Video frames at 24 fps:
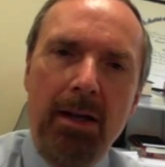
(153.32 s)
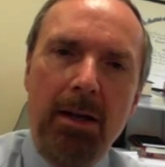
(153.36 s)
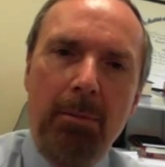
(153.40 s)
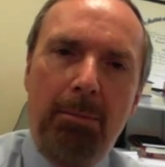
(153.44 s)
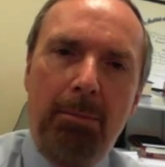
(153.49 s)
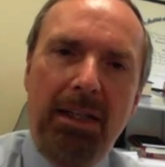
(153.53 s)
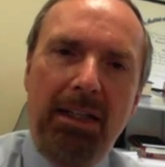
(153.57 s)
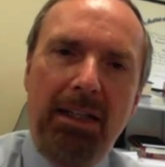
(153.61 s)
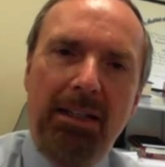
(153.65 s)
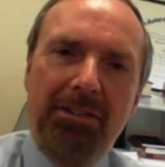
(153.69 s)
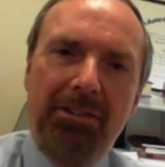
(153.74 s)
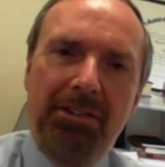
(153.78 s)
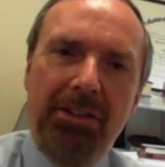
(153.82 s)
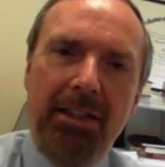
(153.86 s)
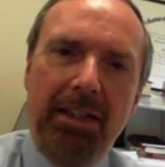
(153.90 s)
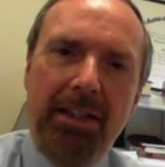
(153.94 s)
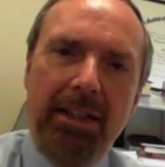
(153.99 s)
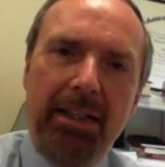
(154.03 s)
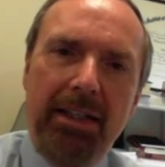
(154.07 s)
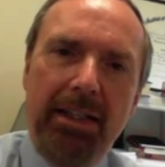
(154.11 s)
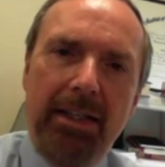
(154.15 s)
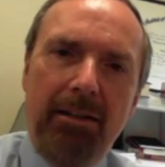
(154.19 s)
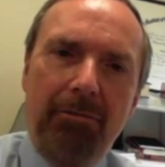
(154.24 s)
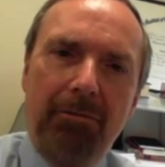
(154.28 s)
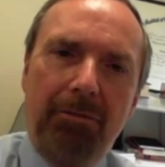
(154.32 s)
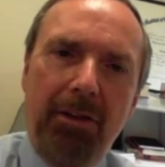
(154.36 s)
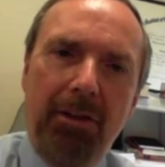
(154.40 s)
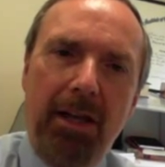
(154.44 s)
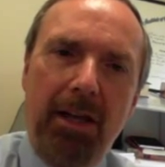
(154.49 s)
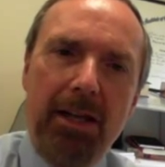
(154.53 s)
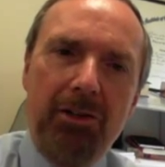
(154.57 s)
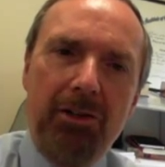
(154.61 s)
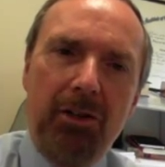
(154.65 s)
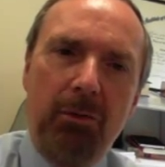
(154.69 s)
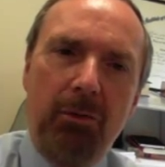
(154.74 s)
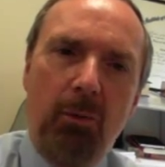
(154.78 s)
PCE
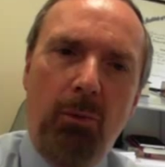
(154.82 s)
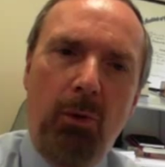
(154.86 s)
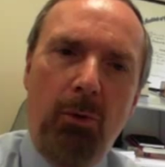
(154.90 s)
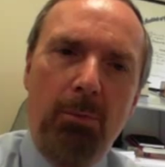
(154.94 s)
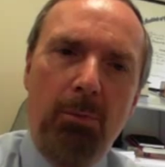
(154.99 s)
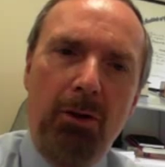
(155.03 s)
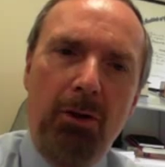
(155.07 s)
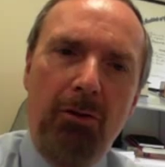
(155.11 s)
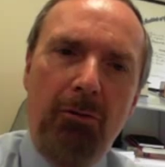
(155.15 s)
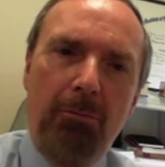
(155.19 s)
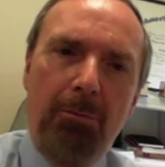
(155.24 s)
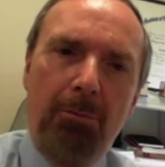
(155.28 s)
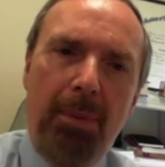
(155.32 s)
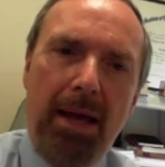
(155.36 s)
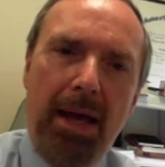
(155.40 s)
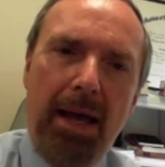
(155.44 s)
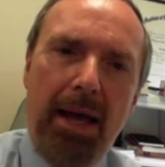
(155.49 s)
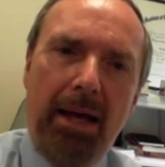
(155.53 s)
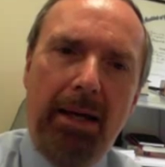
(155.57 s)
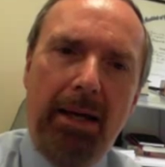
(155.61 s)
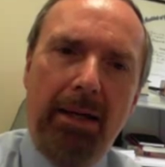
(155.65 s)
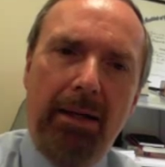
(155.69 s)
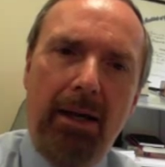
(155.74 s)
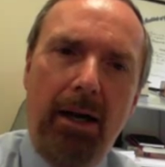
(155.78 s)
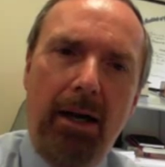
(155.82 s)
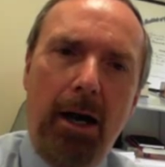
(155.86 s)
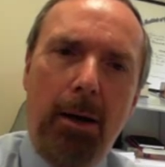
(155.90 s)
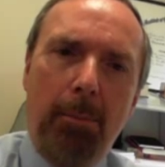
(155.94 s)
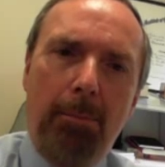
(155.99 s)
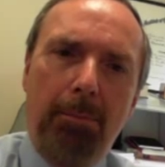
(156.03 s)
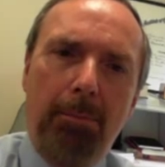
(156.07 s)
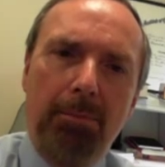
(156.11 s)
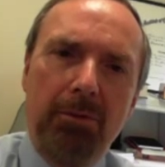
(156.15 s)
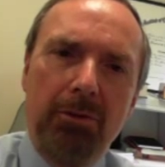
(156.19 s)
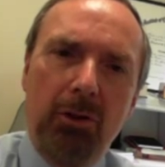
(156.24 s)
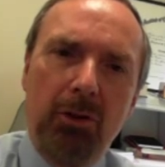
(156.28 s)
inflation will move back
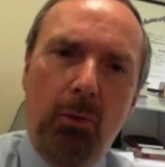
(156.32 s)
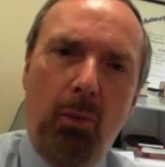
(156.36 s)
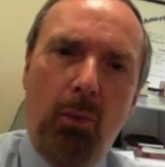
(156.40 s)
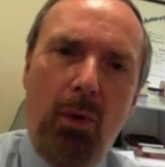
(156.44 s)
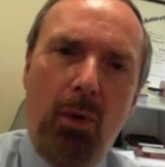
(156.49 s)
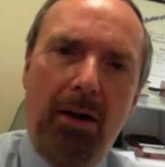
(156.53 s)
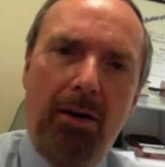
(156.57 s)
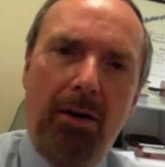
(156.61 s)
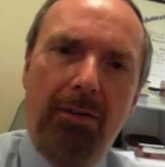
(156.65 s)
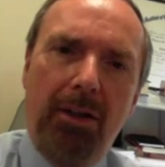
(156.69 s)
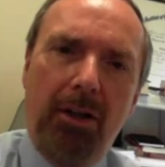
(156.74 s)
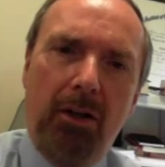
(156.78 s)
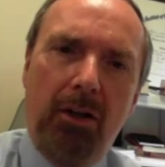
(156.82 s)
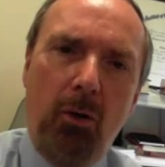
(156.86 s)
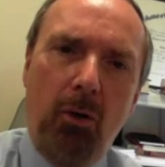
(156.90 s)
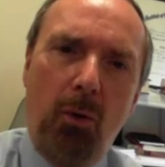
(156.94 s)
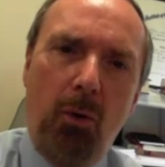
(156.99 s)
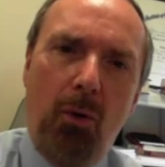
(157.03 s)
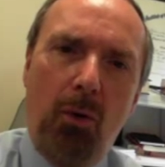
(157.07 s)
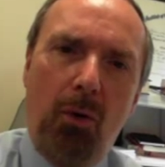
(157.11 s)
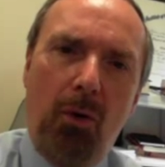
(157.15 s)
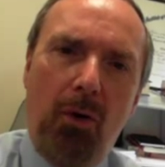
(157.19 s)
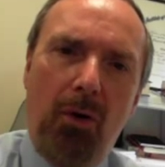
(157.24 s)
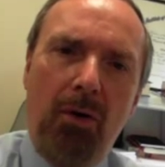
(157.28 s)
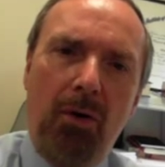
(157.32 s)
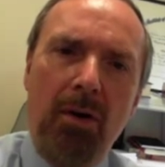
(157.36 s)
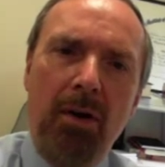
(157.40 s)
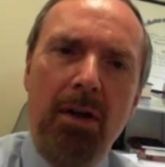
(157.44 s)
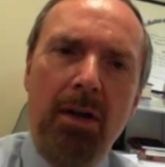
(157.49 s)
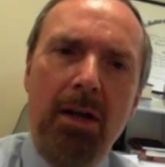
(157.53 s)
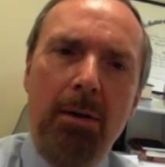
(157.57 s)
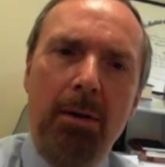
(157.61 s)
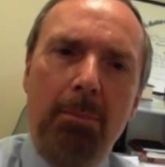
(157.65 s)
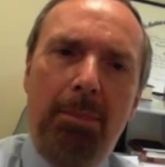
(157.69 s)
up to where the core